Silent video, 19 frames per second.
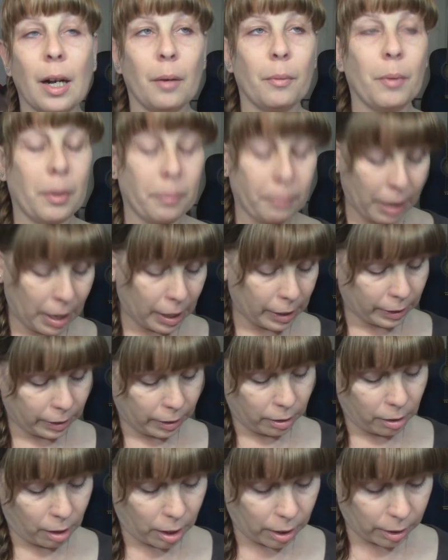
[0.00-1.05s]
I went back
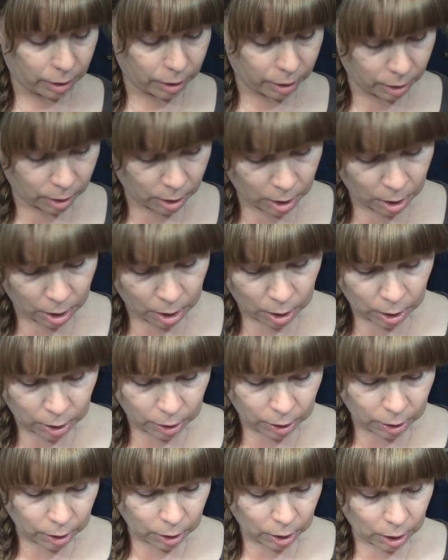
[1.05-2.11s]

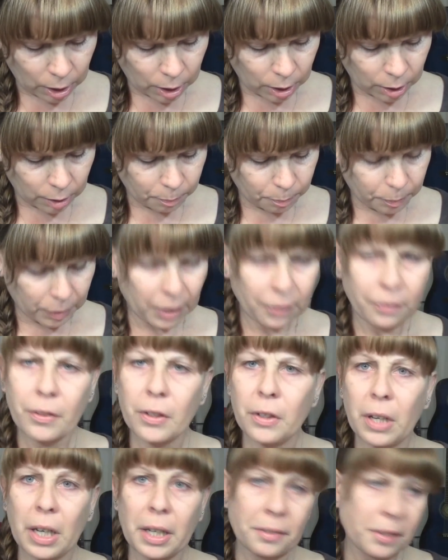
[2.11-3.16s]
but a
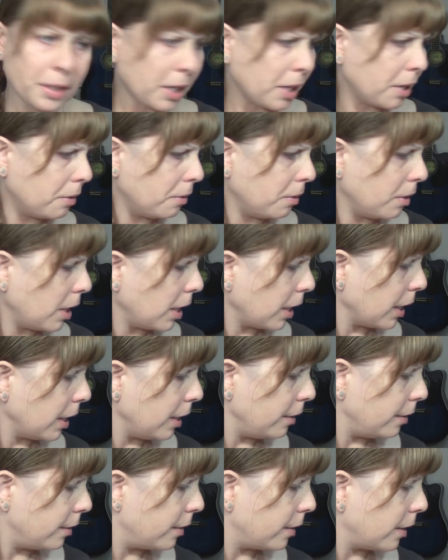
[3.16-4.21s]
few days ago, I
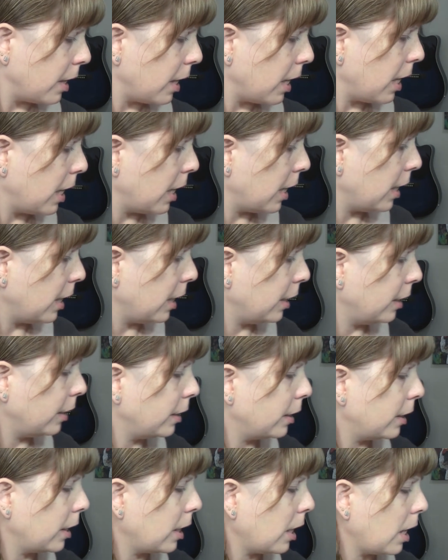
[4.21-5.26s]
guess,
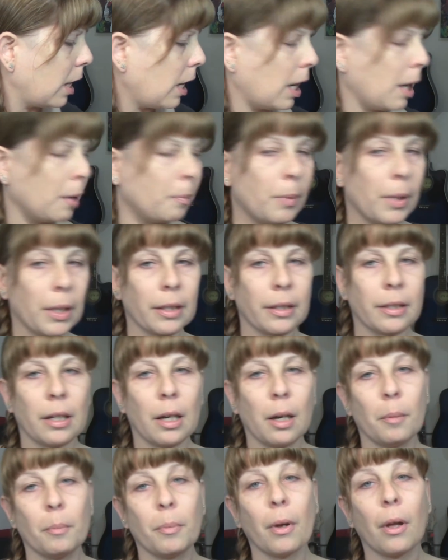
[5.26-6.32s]
and I picked
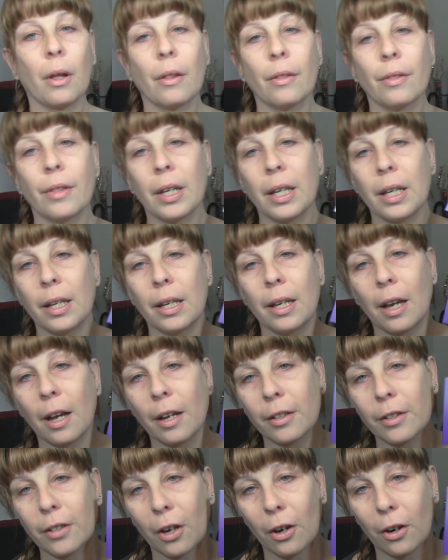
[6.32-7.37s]
up the
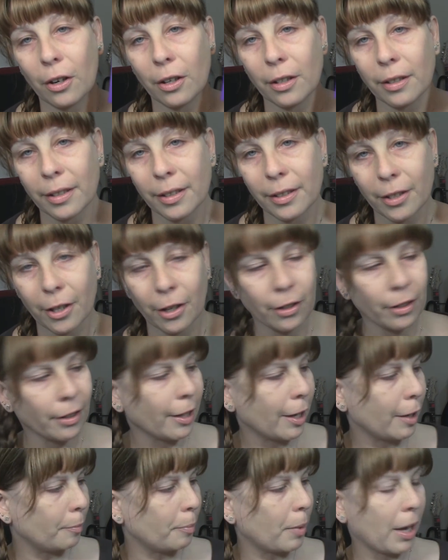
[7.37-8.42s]
Tarte
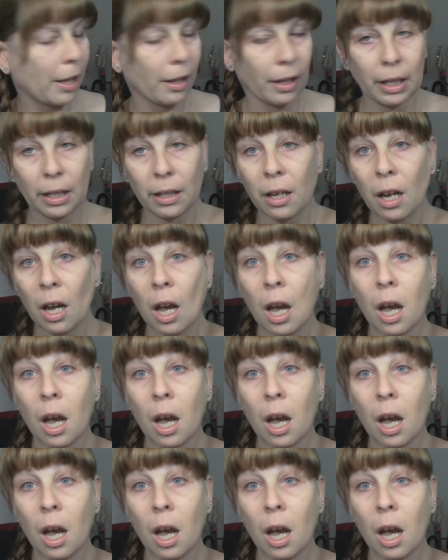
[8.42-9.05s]
Tartelette palette.